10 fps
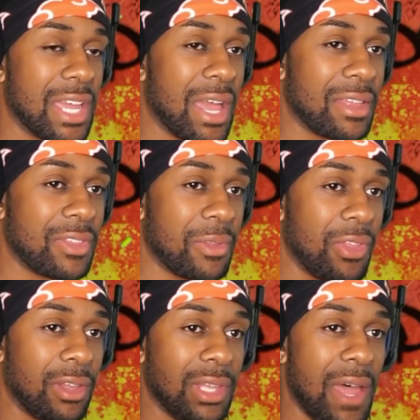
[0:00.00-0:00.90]

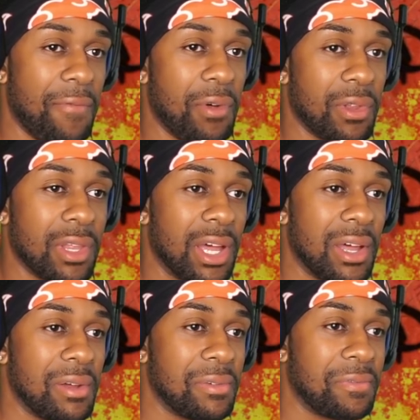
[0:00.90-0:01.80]
the level
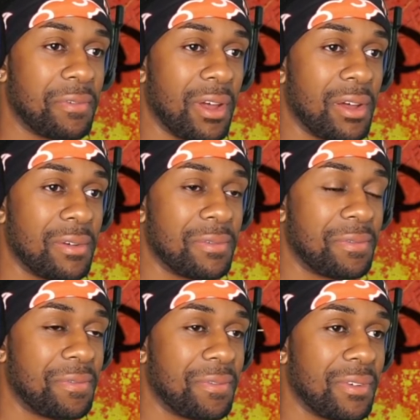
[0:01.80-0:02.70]
of
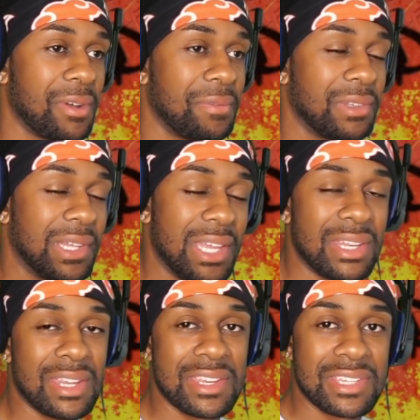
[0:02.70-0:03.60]

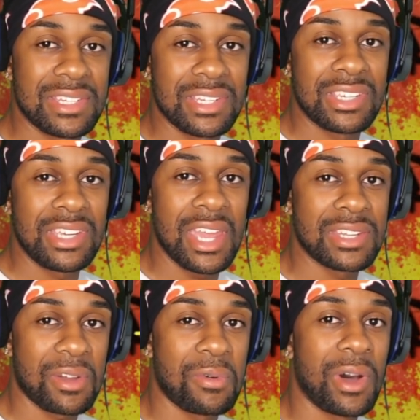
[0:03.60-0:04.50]
litness she has
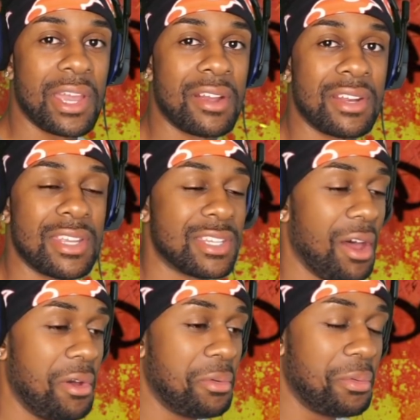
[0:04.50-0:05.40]
acquired is
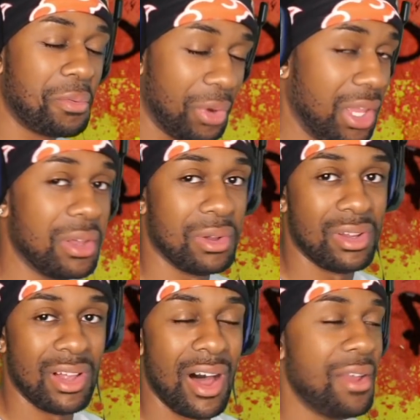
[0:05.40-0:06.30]
unreal.
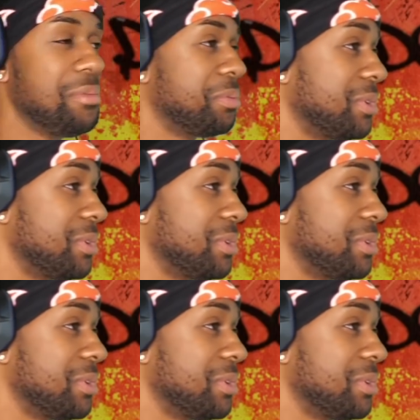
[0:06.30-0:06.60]
I'm